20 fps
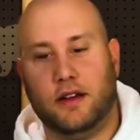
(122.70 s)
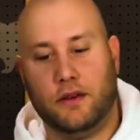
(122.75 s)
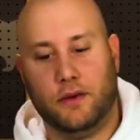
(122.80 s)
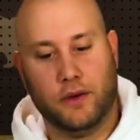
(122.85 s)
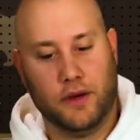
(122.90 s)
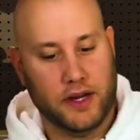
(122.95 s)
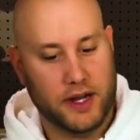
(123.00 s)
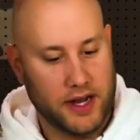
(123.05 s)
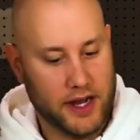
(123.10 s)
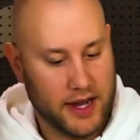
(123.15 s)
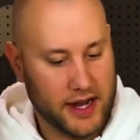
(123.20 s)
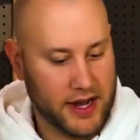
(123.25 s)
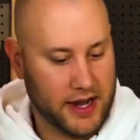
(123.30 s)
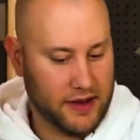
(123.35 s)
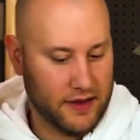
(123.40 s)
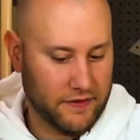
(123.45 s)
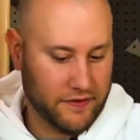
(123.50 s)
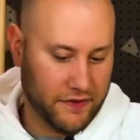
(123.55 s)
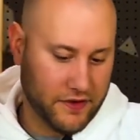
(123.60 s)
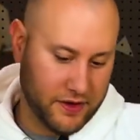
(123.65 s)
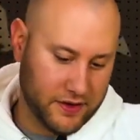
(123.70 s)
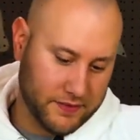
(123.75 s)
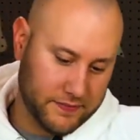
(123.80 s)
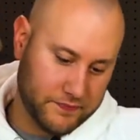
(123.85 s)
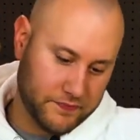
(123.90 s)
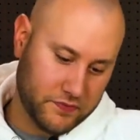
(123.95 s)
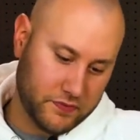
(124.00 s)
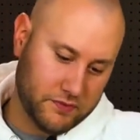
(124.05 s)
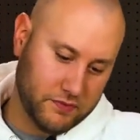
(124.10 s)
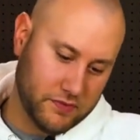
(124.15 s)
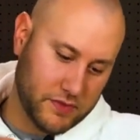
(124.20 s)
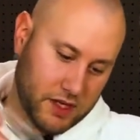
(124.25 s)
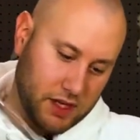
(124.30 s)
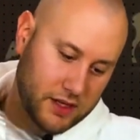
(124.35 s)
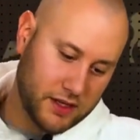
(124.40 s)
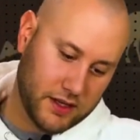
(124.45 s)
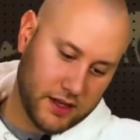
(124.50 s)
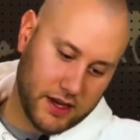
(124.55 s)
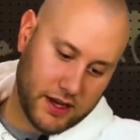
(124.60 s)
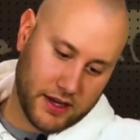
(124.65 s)
we have,
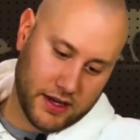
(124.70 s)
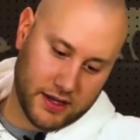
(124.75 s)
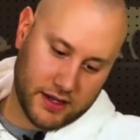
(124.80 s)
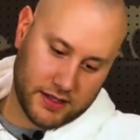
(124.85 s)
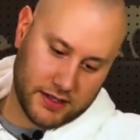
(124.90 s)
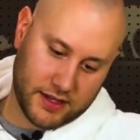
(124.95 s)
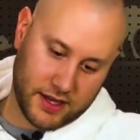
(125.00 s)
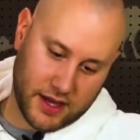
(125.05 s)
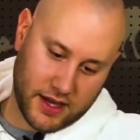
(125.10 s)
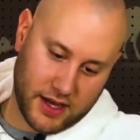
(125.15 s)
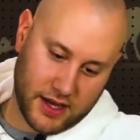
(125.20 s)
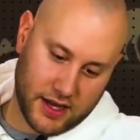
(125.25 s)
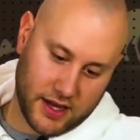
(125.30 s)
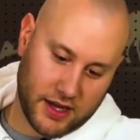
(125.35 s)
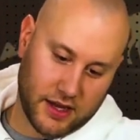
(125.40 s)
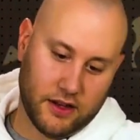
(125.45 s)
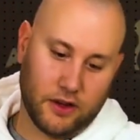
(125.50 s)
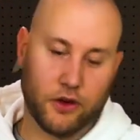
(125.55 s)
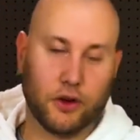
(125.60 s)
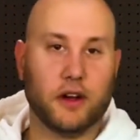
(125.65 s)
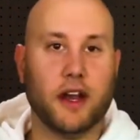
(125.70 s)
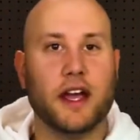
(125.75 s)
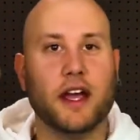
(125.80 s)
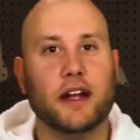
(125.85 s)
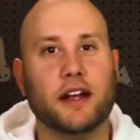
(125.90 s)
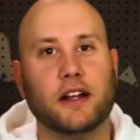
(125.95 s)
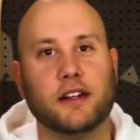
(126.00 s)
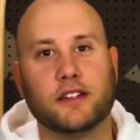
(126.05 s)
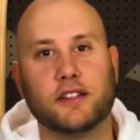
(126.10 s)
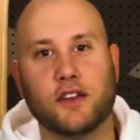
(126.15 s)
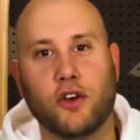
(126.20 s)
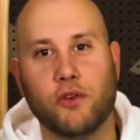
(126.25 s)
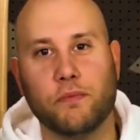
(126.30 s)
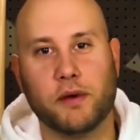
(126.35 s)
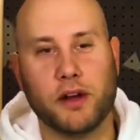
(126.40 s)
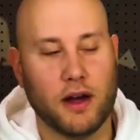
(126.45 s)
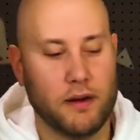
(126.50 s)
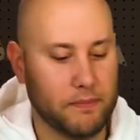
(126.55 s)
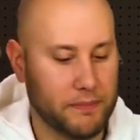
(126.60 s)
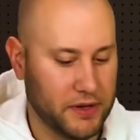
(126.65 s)
it is a Grenade Soap
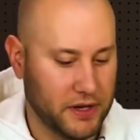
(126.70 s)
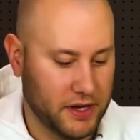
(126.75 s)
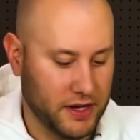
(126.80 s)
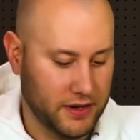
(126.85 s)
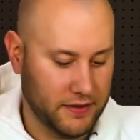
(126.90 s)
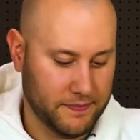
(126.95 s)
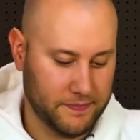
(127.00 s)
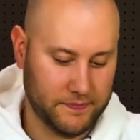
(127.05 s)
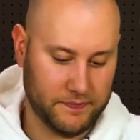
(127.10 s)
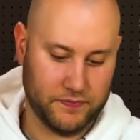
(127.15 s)
Company.